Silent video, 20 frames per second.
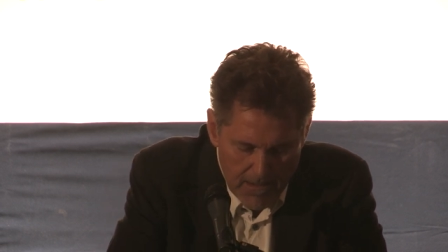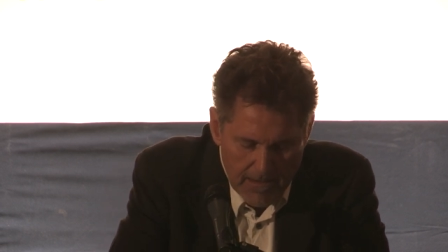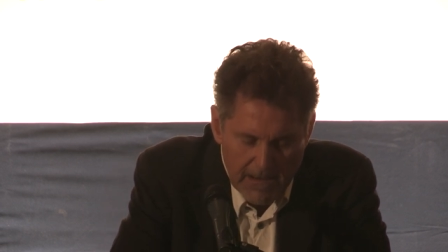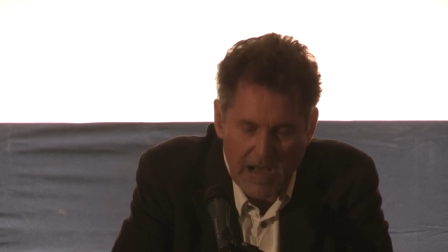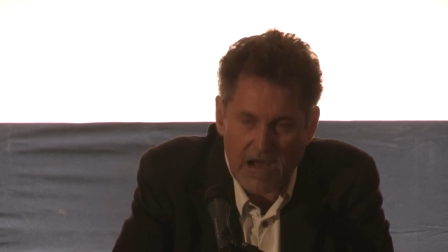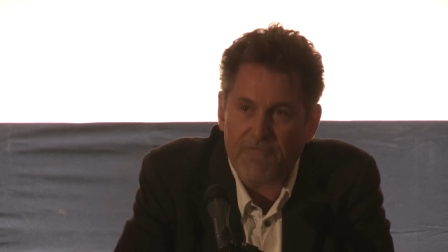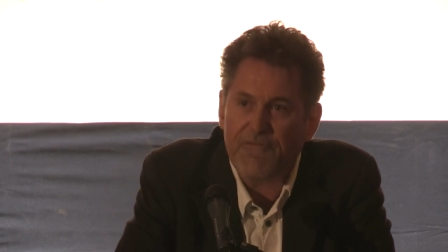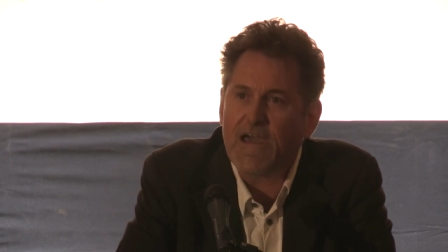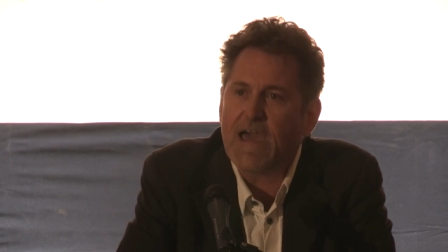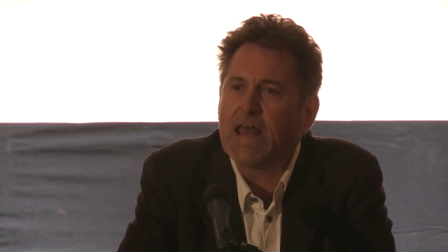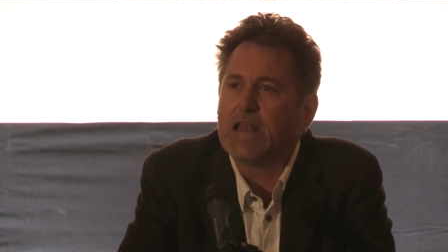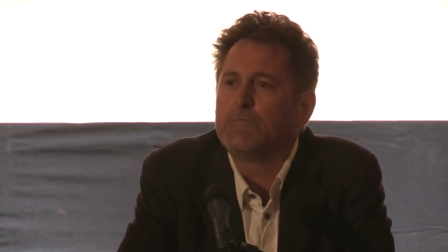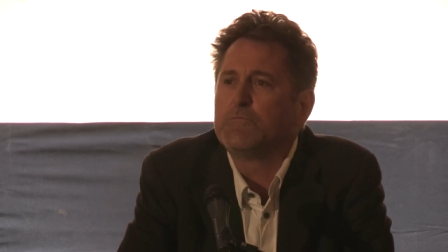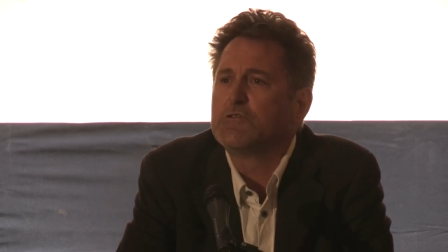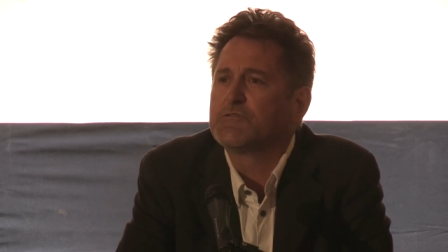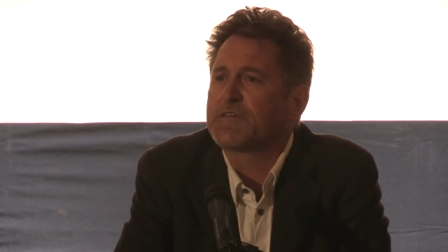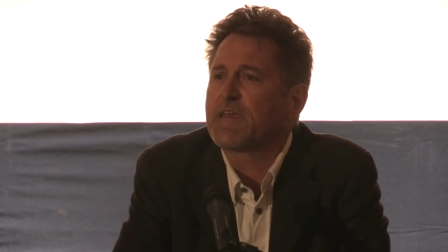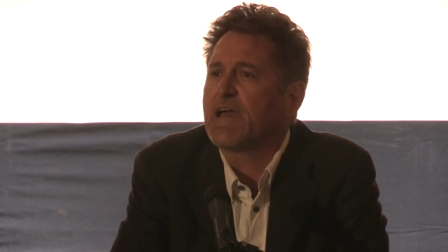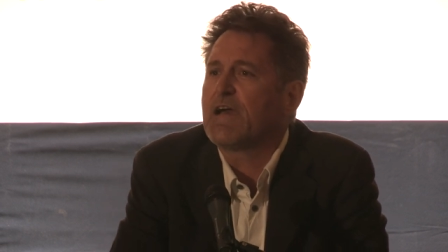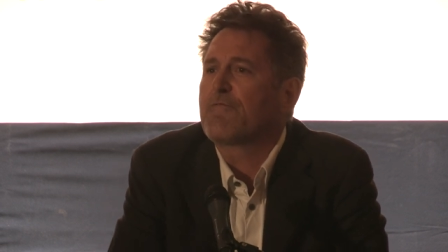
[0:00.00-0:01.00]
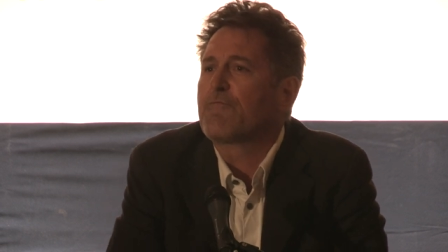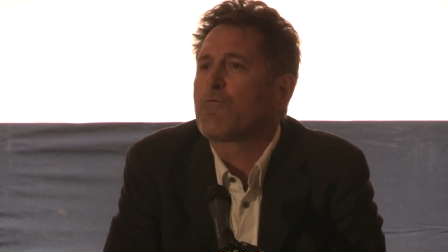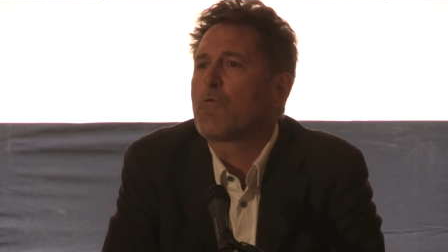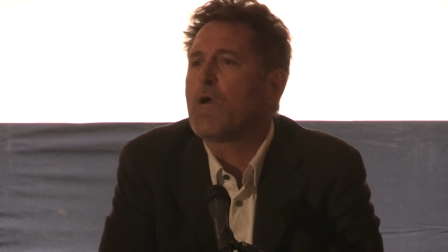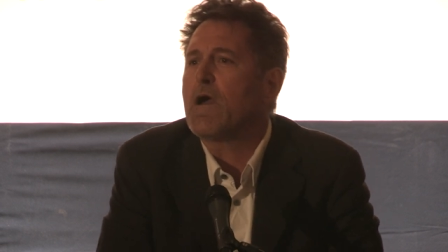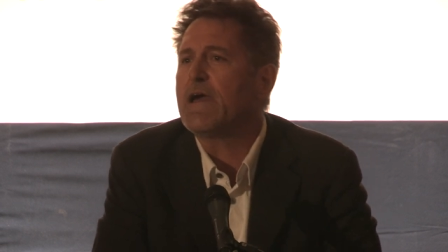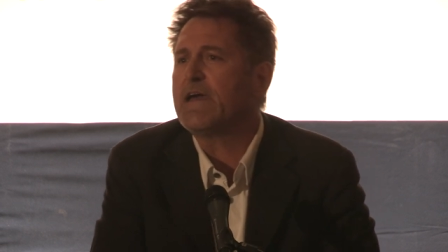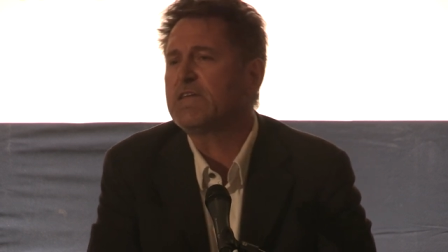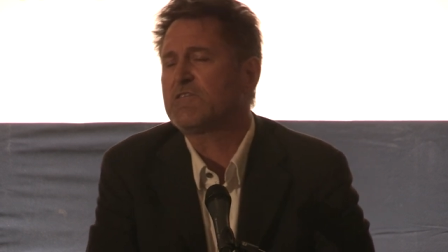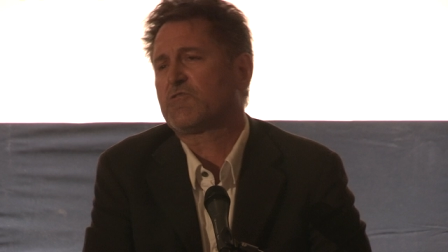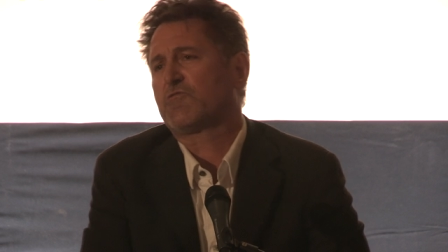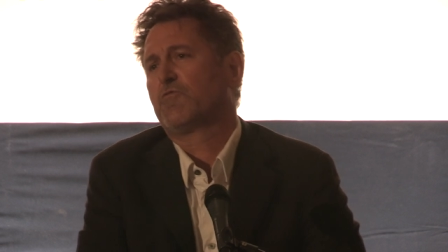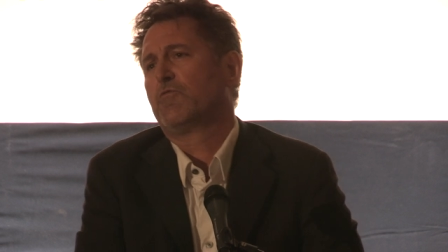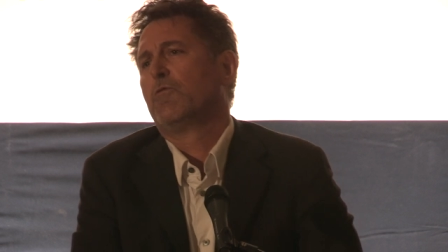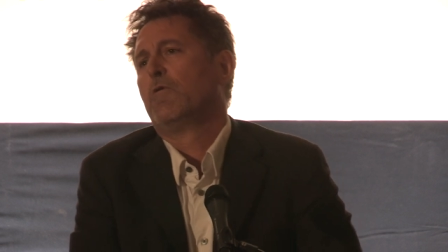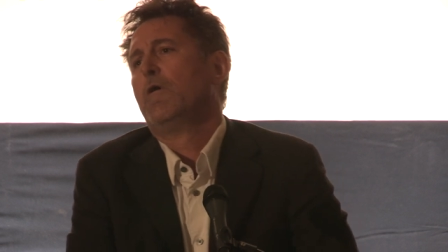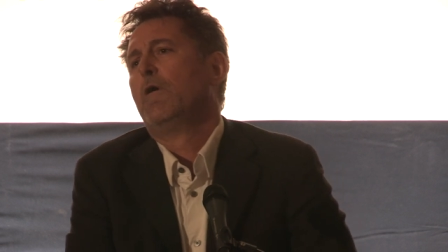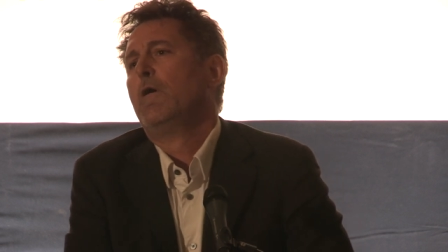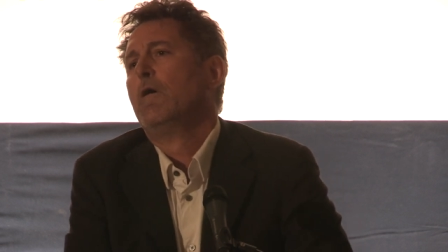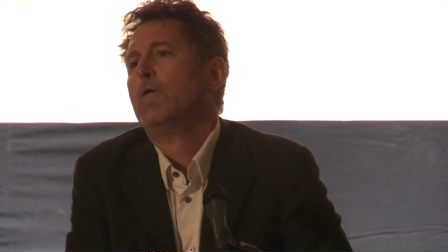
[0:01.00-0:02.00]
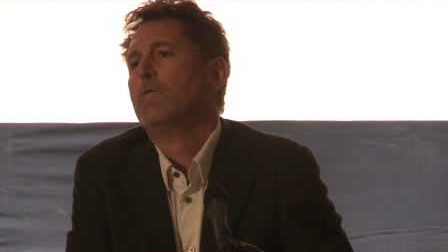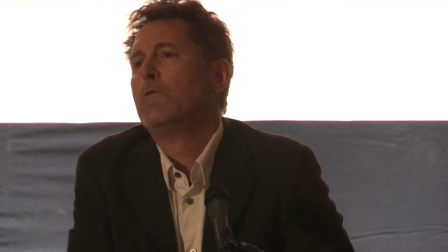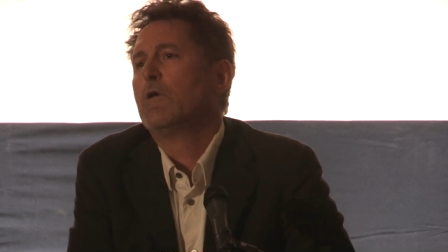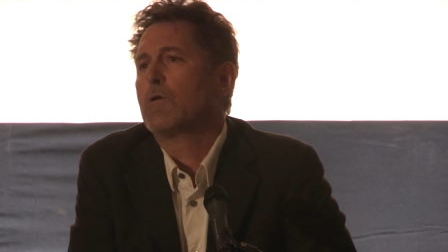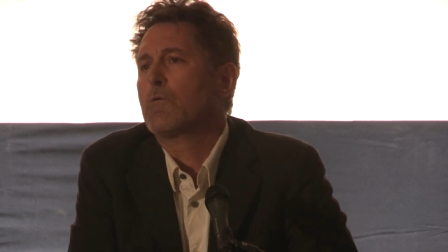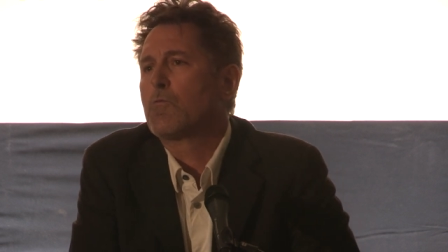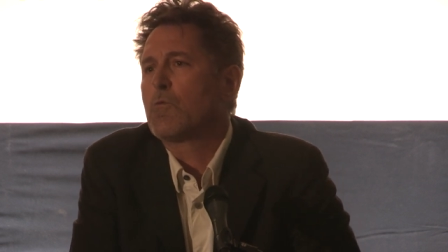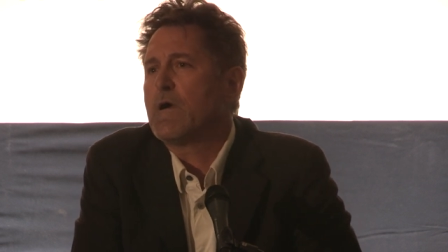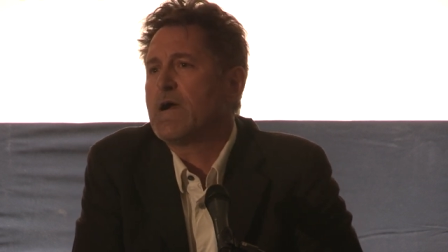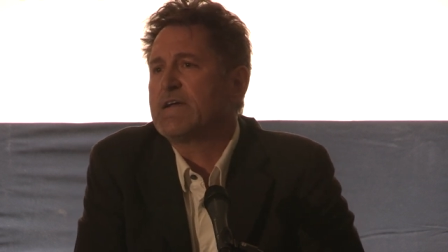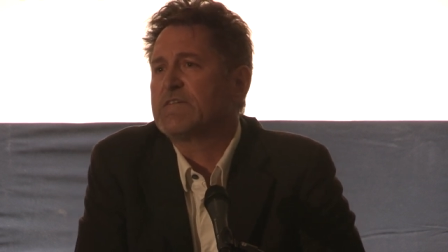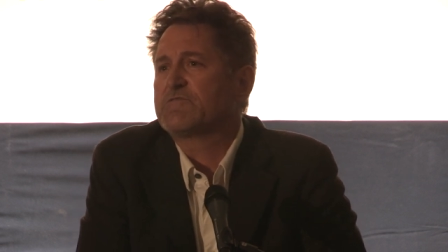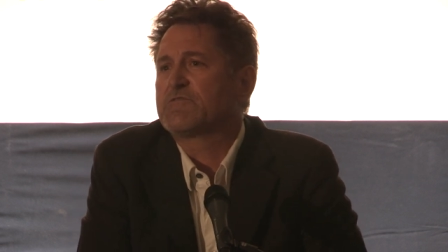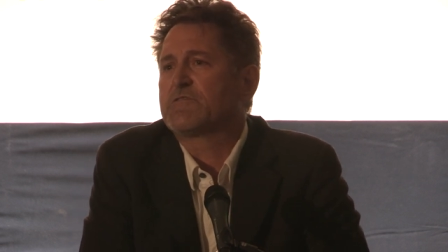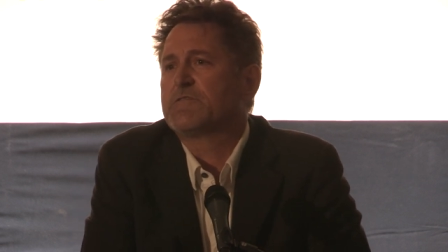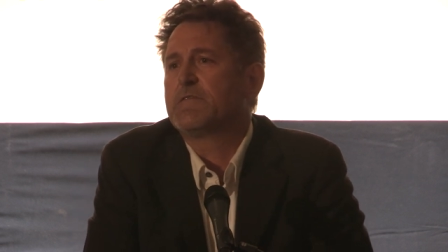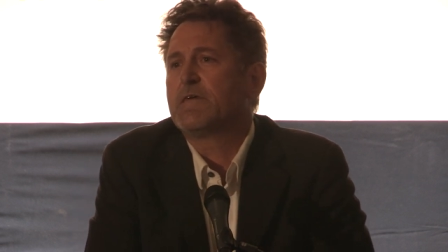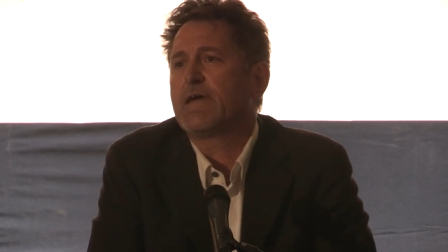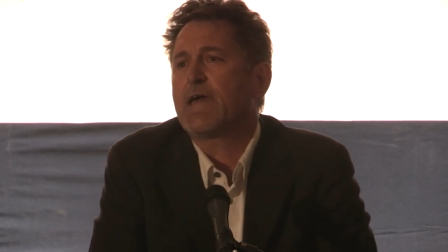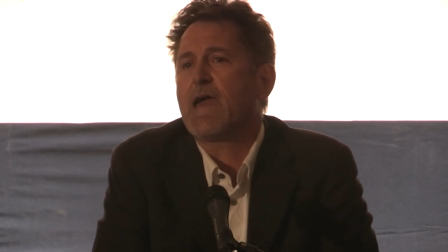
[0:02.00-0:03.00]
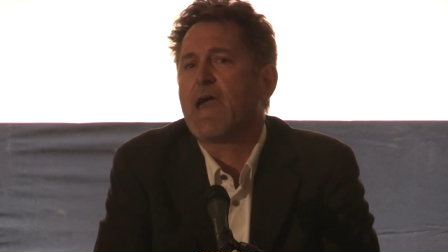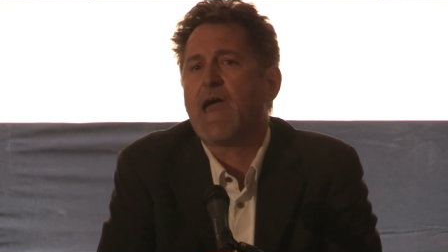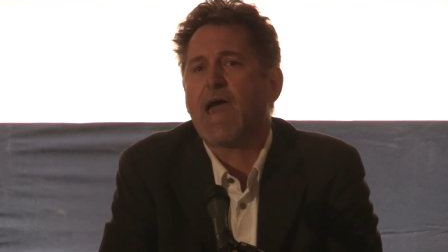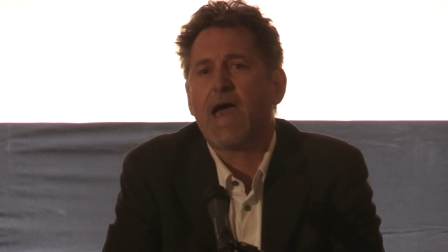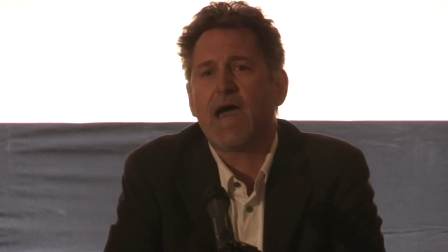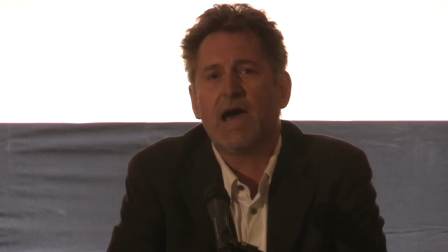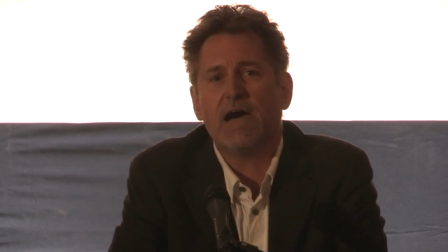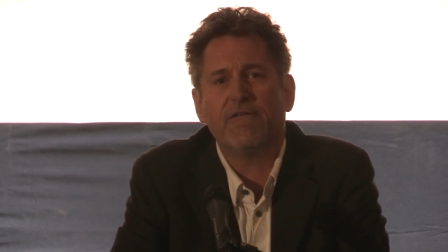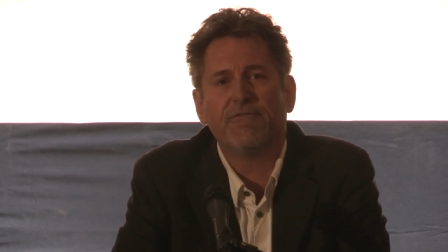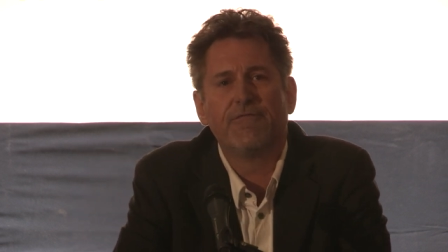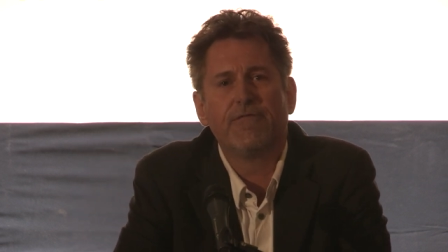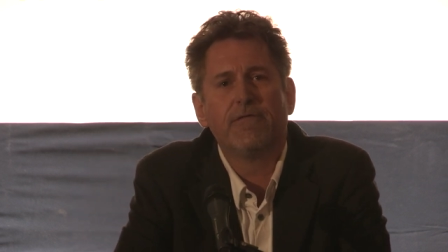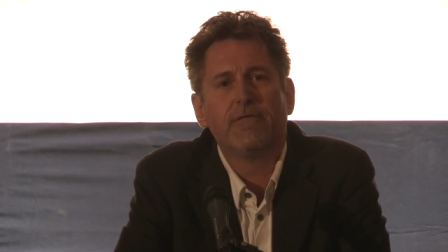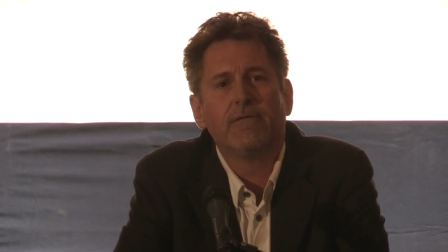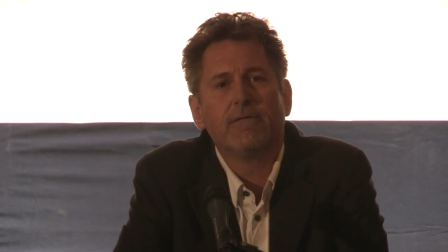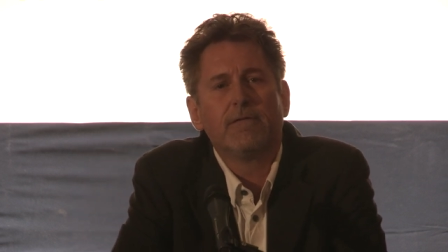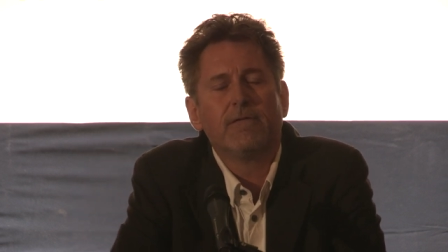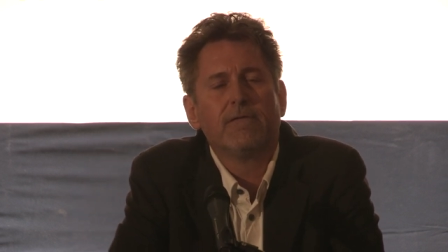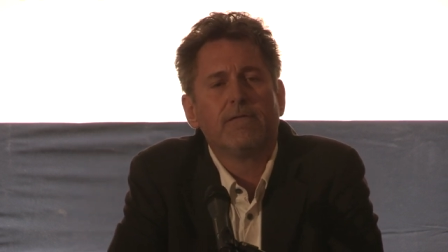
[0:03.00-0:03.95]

Now, if animals have rights, what rights do they have?